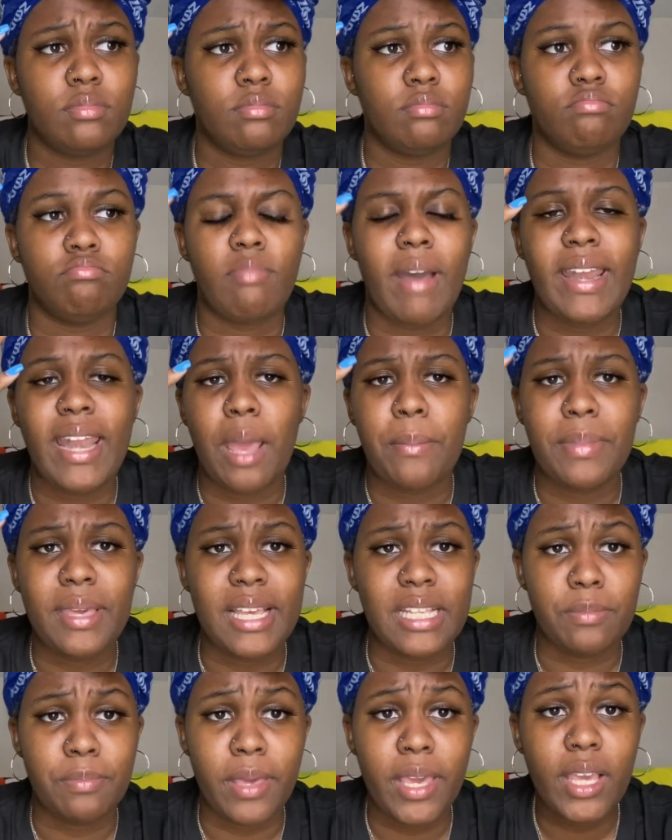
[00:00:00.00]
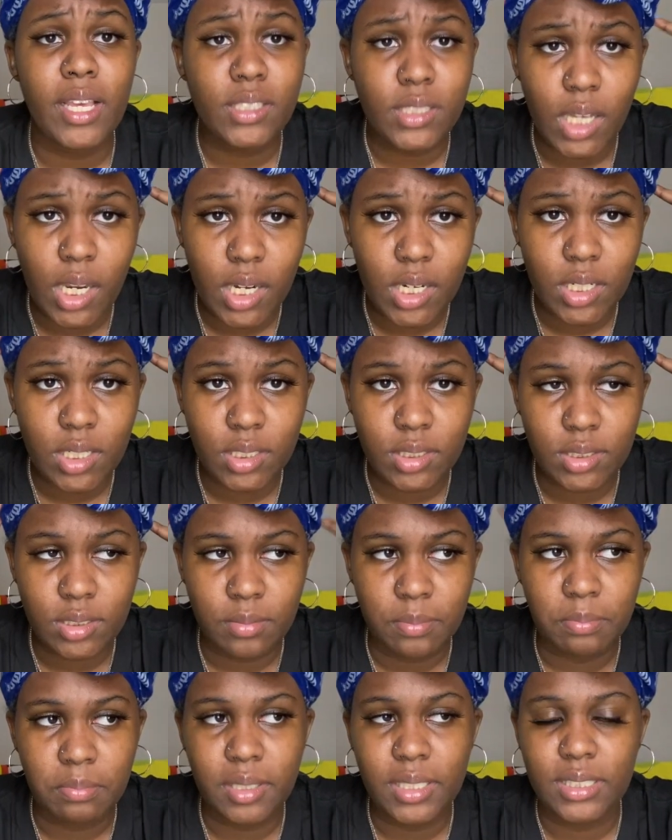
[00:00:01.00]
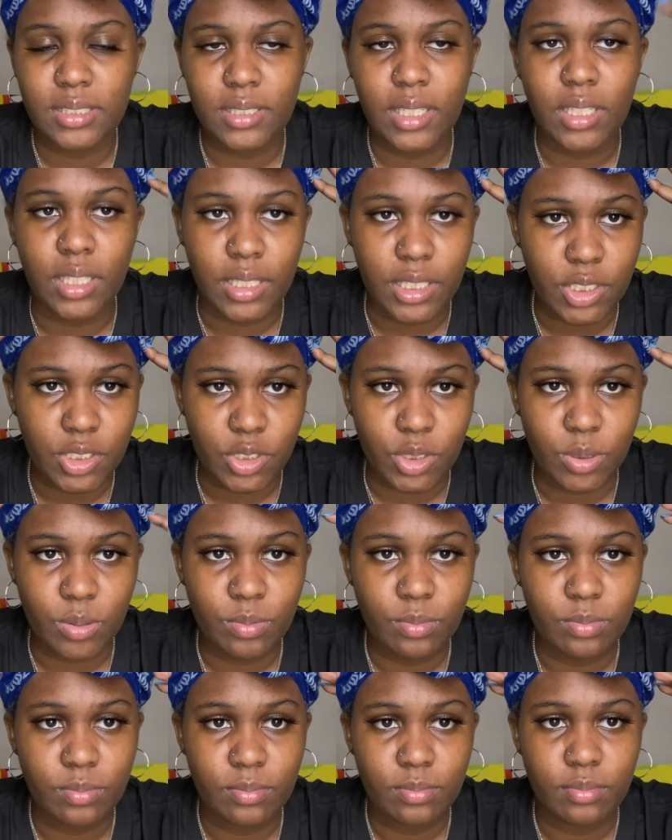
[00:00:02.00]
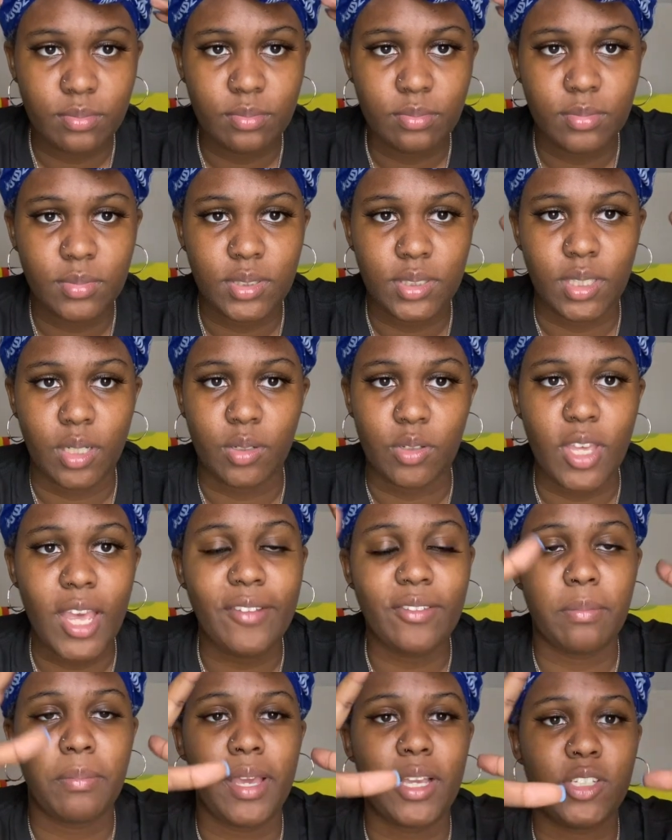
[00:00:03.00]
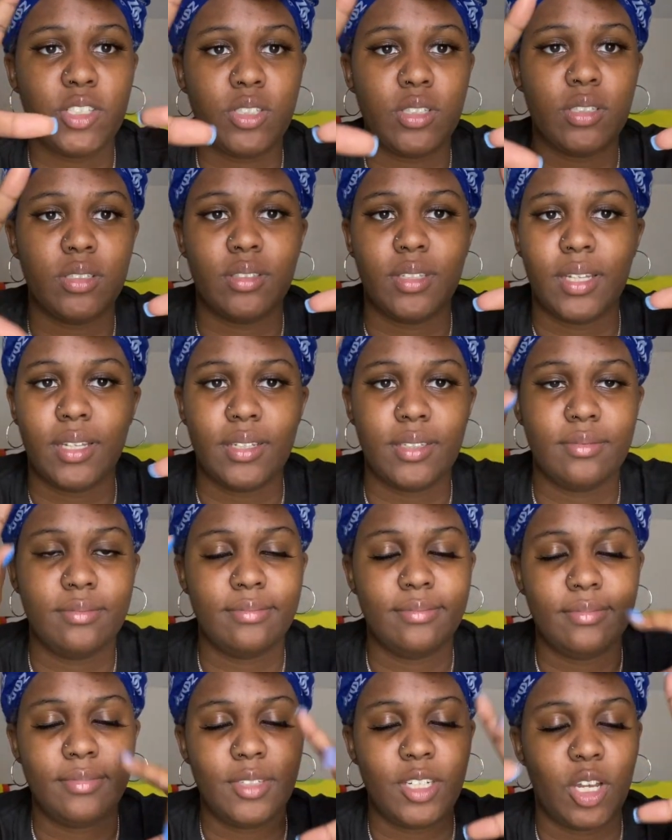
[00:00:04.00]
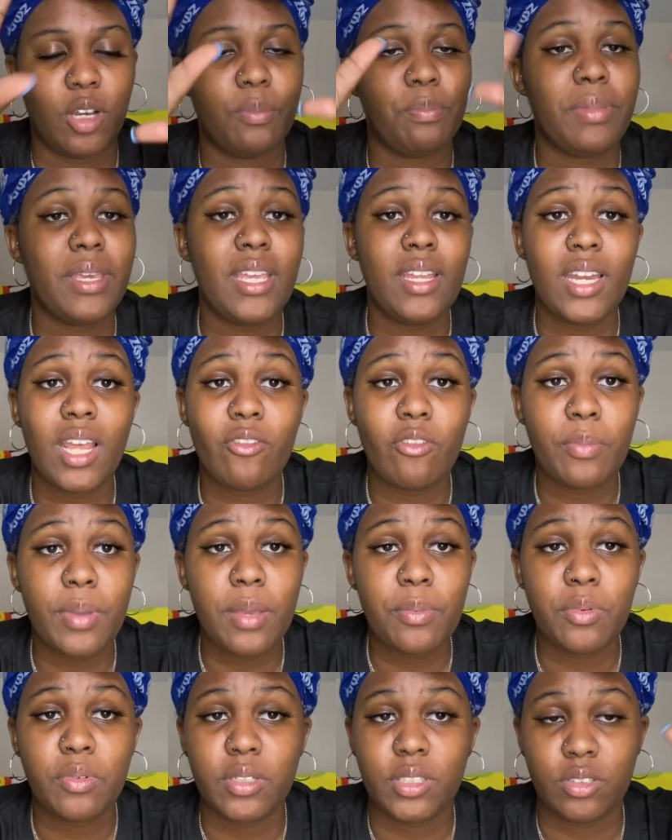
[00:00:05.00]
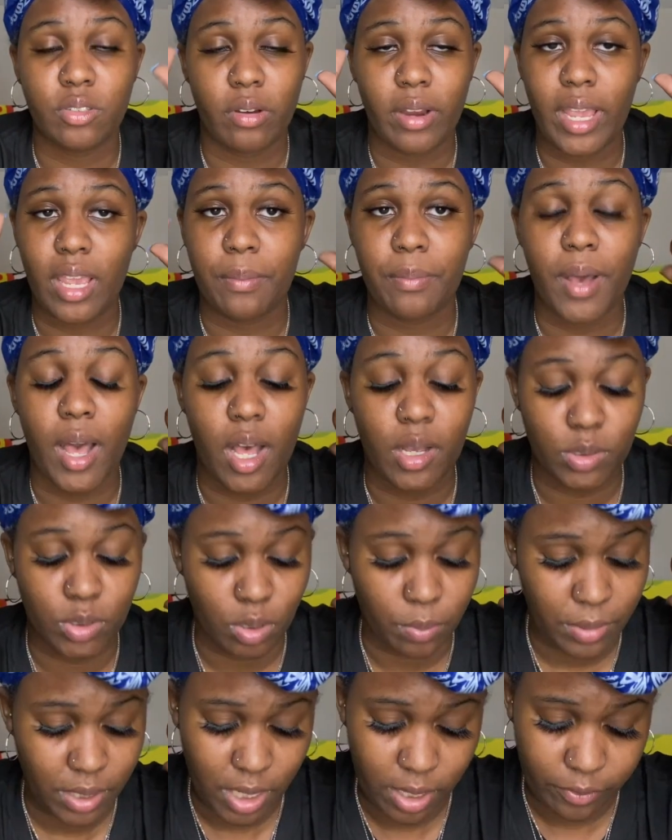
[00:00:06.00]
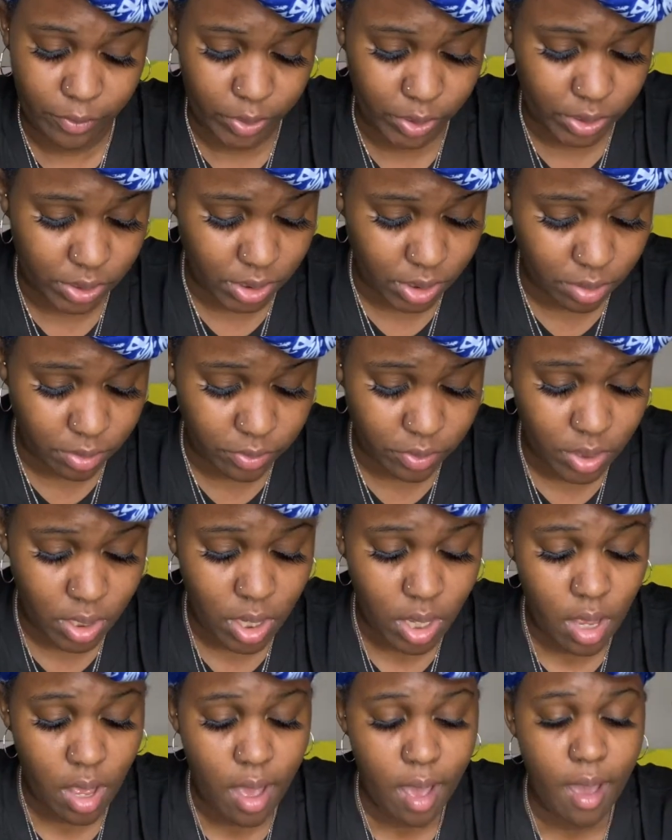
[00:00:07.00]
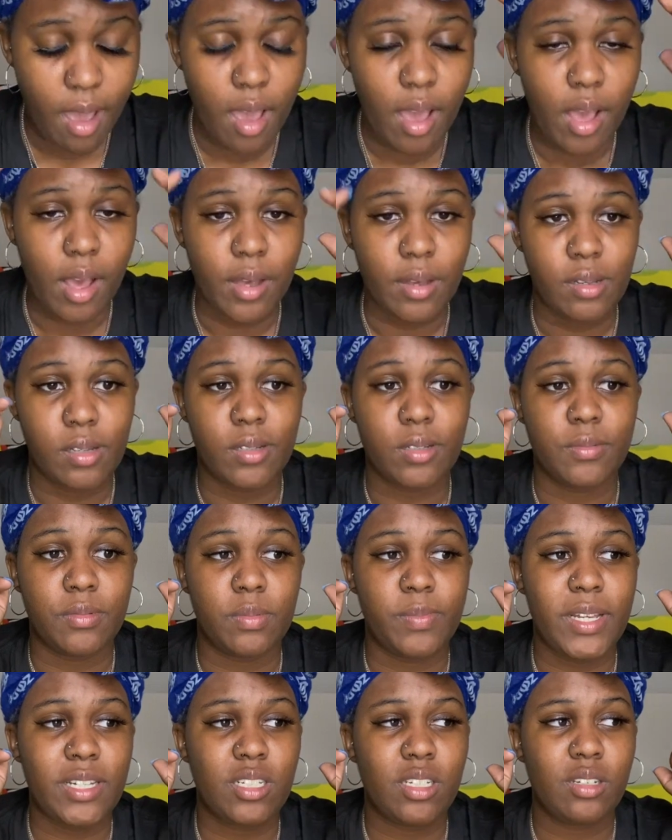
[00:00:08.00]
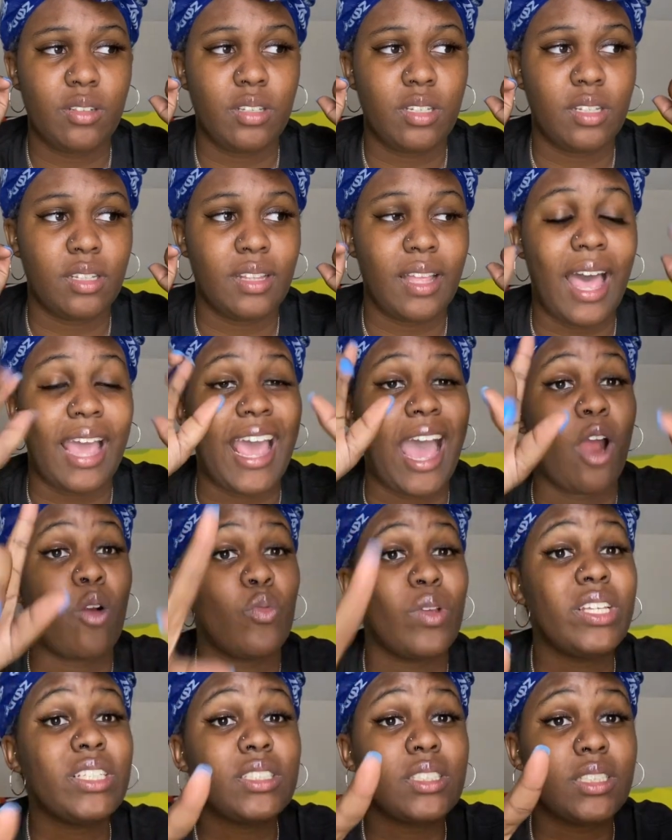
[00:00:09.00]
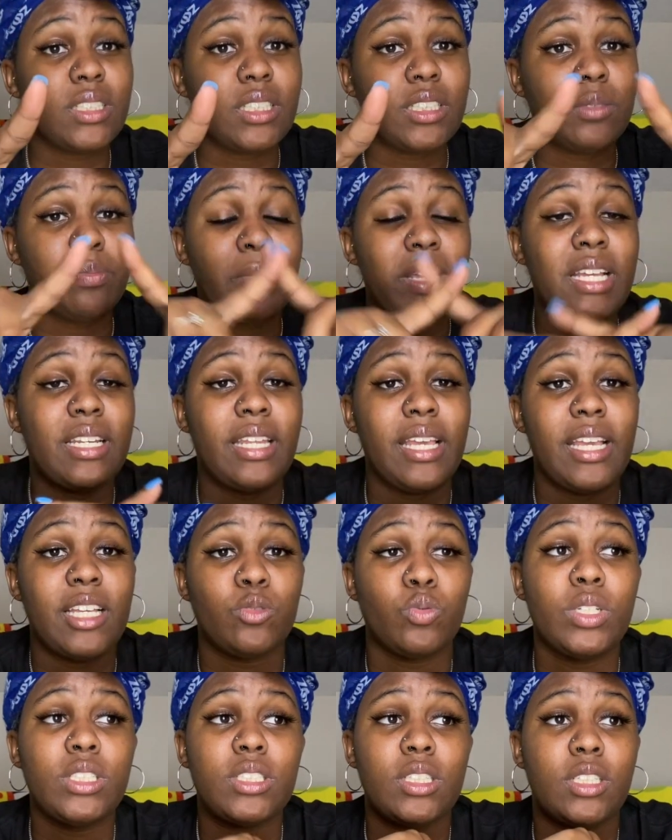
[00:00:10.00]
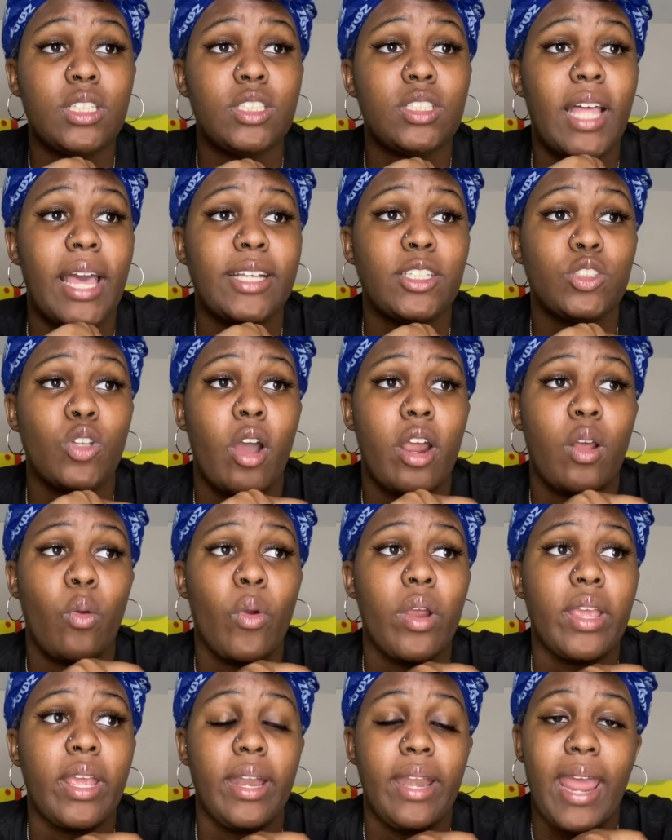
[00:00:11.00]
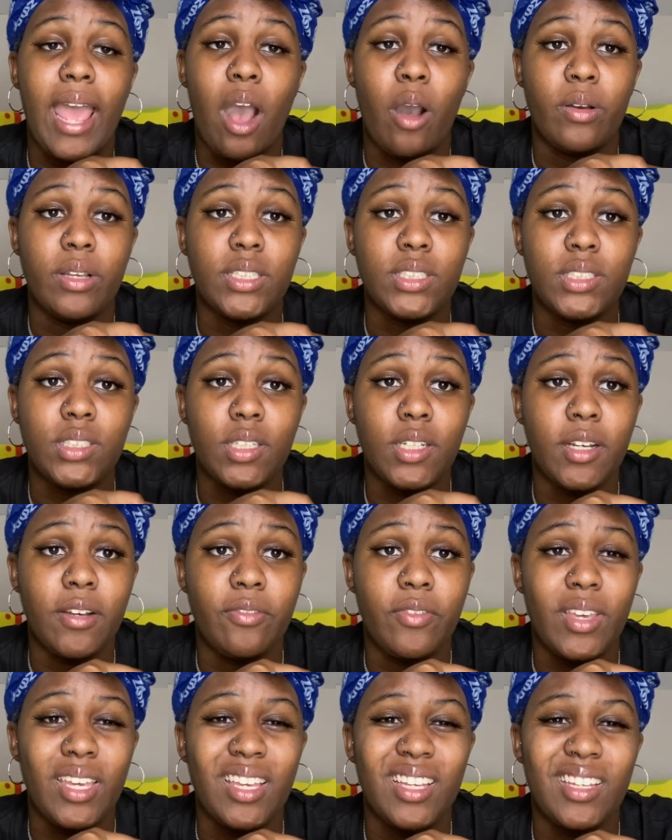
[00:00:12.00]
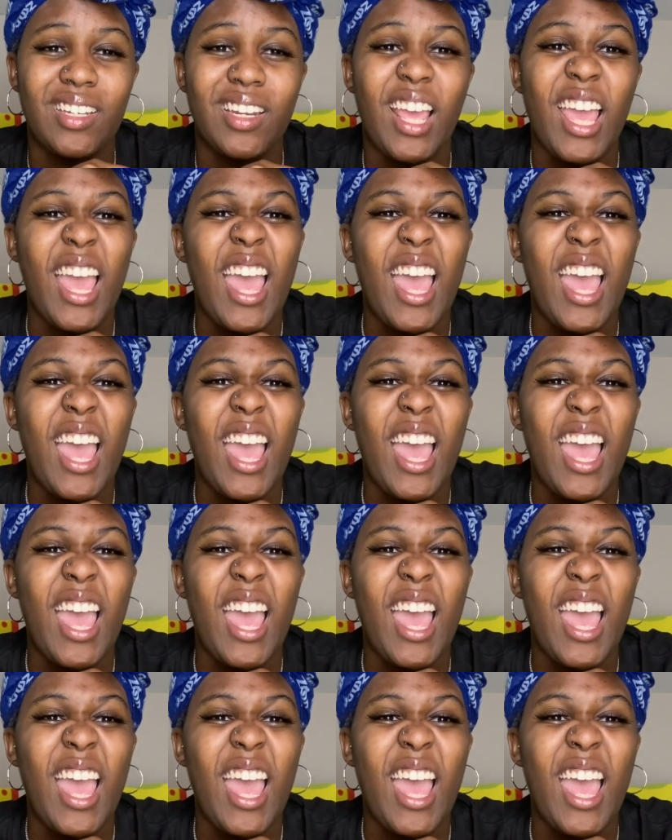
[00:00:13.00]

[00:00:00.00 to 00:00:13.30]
might not be as big as hers, but it's still an issue. So you have to make sure that, you know, being there for people is great, but also be there for yourself. Especially, like, I recently, me and Dez recently, like, started working out and stuff. And